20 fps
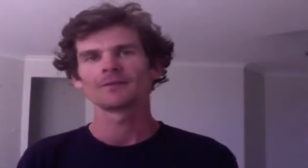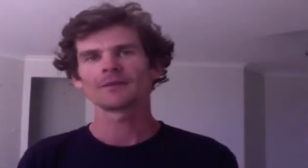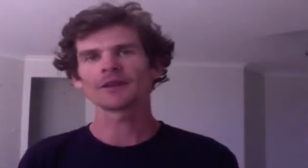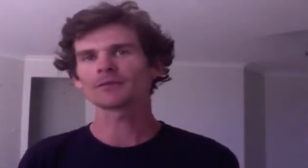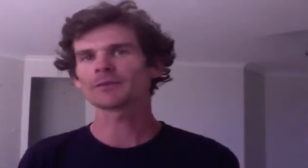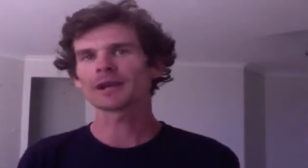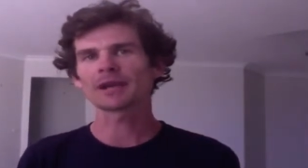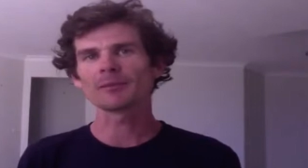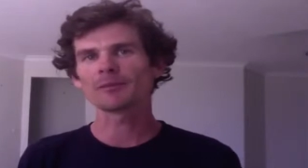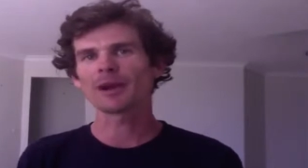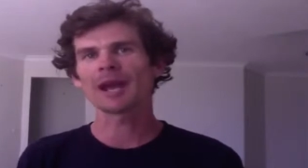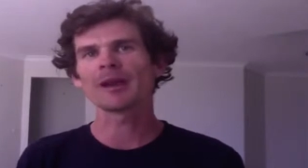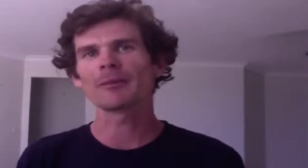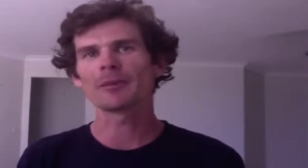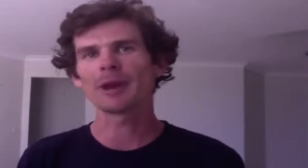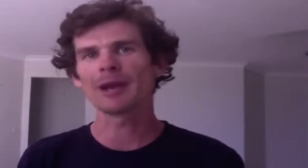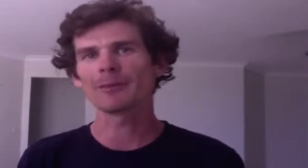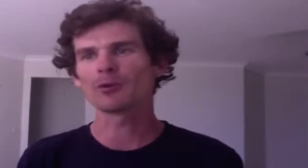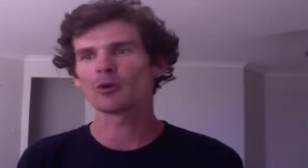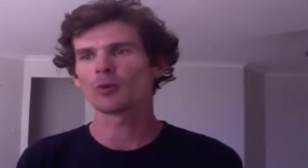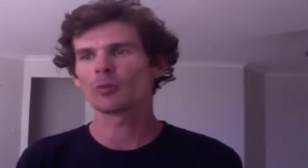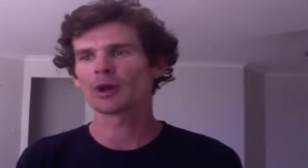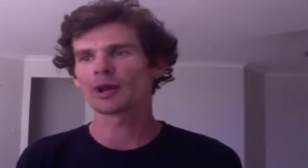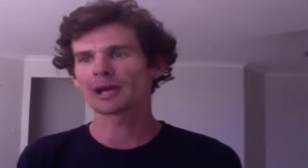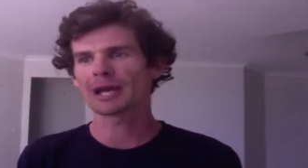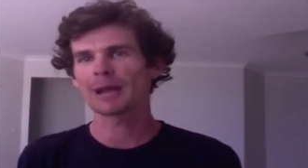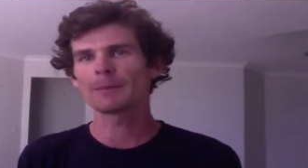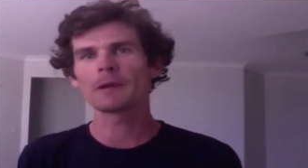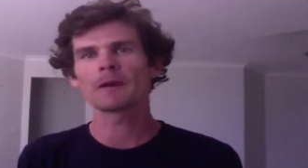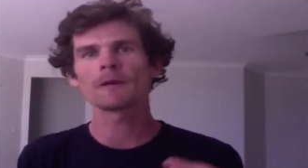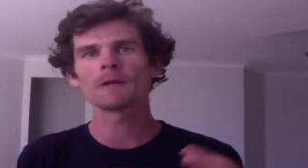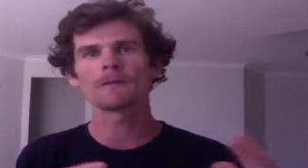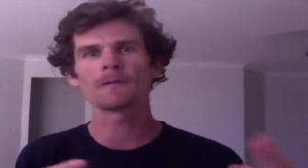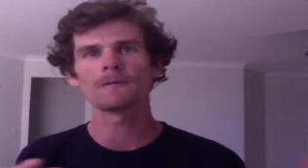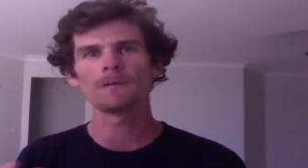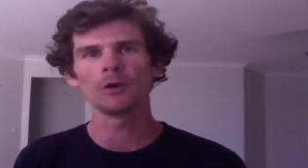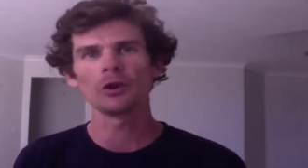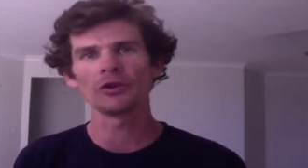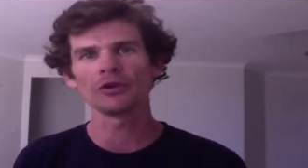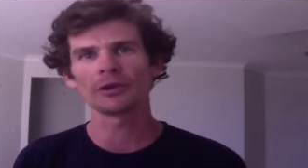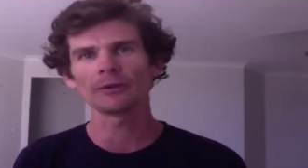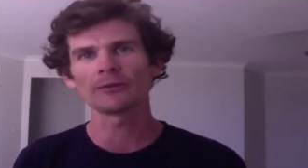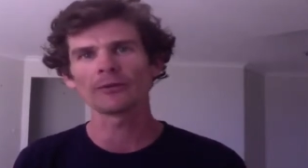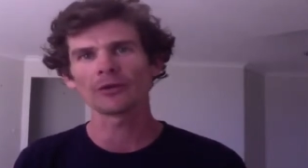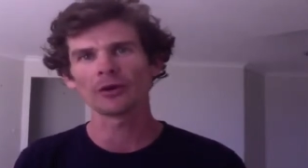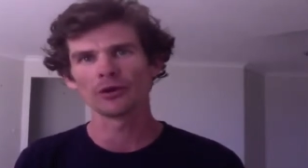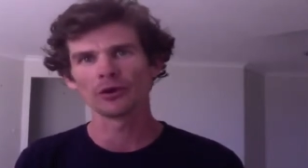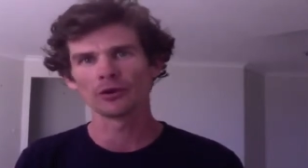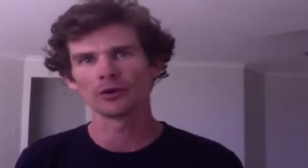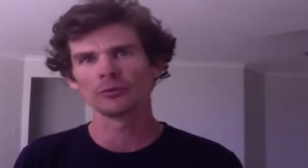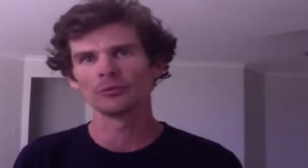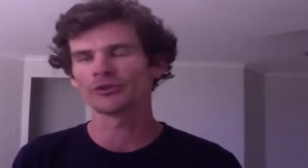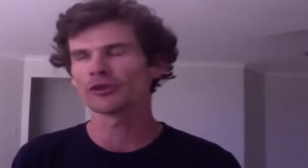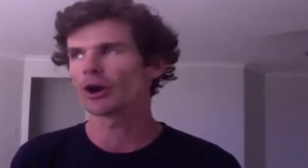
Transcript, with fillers: doesn't make them bad people, but it can be confusing for the noobs.